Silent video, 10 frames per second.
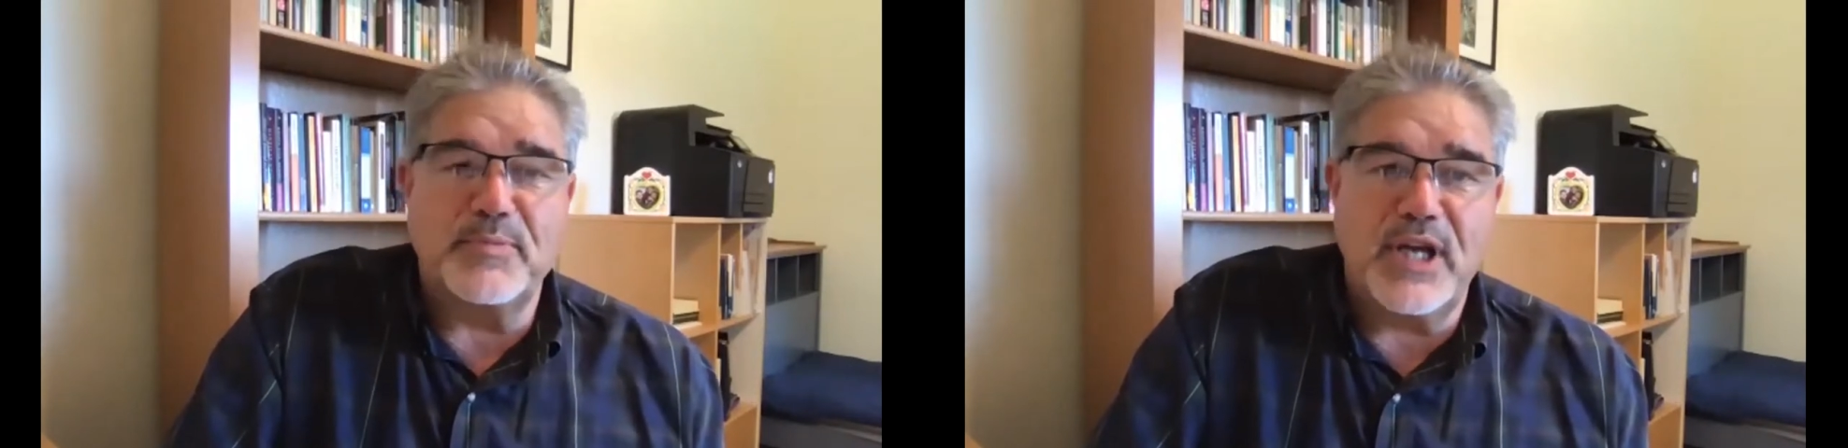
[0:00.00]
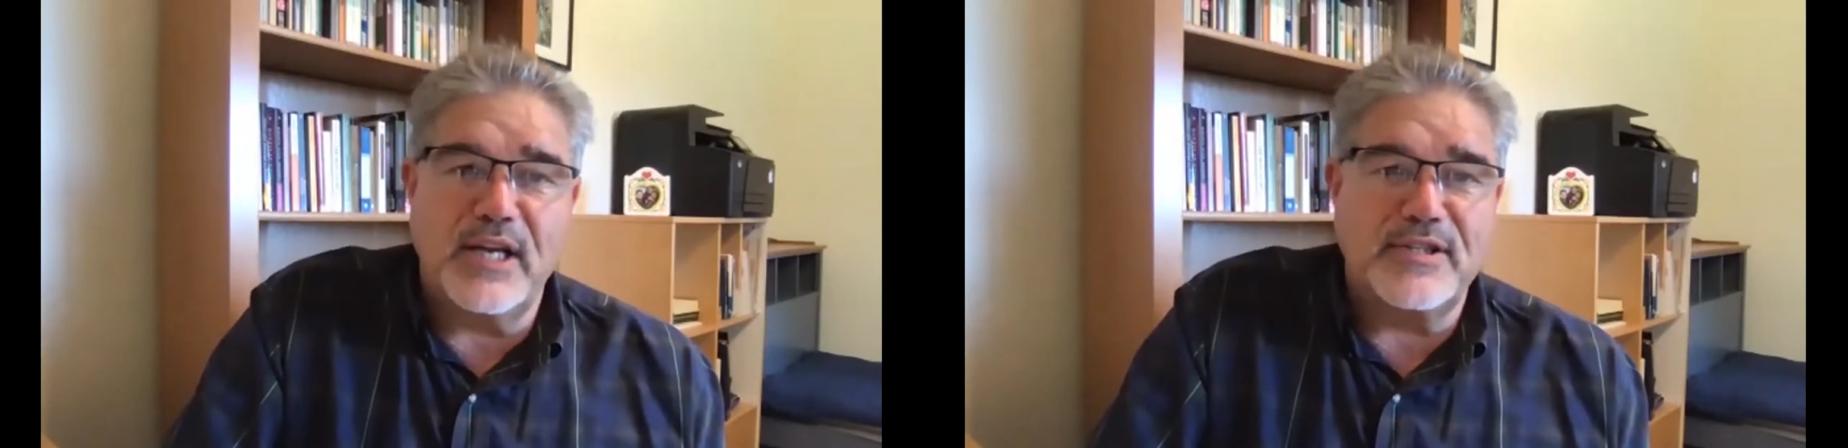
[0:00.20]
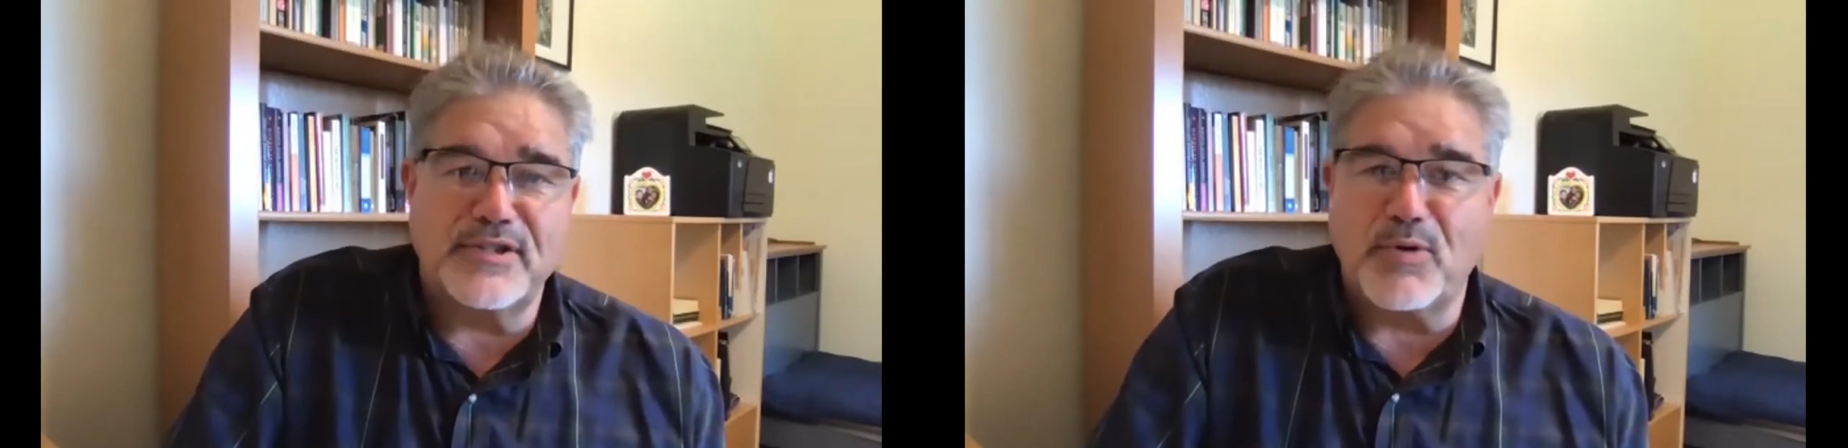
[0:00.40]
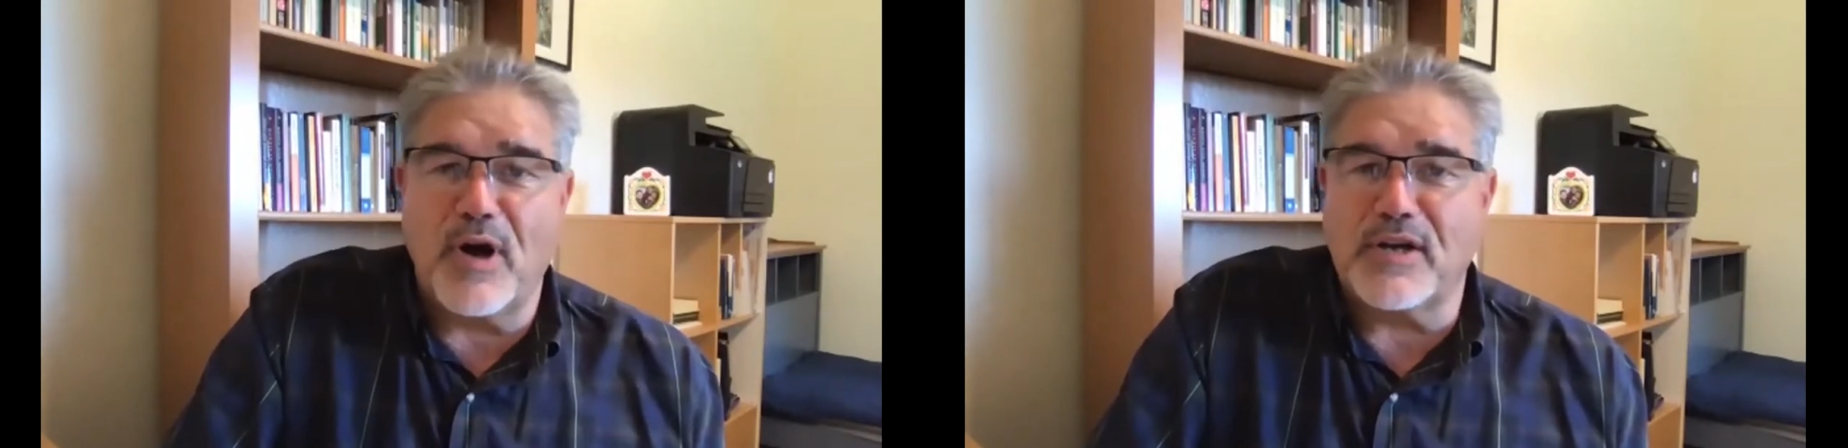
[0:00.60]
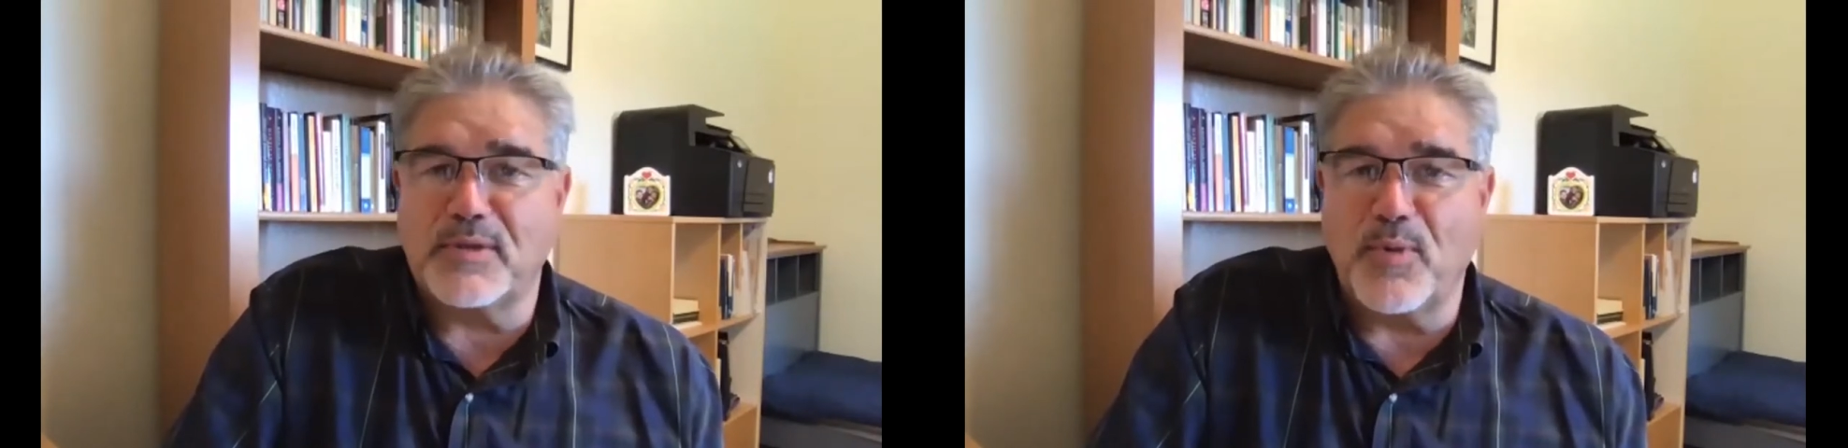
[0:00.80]
changes
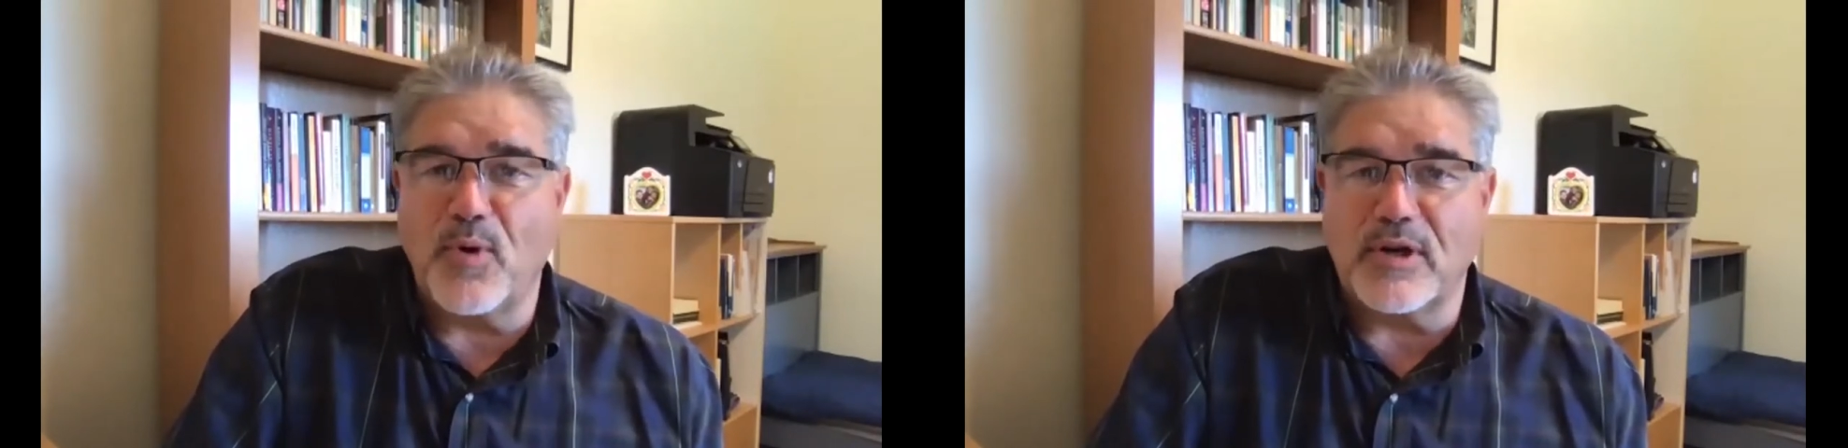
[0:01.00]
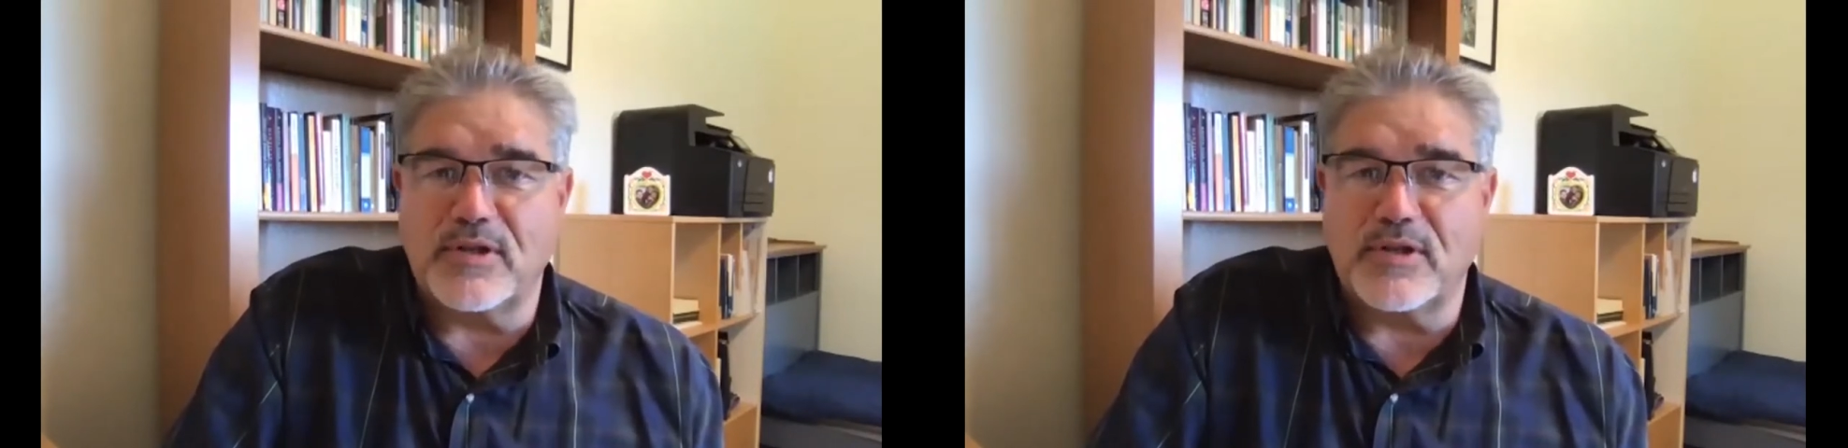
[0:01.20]
across the board.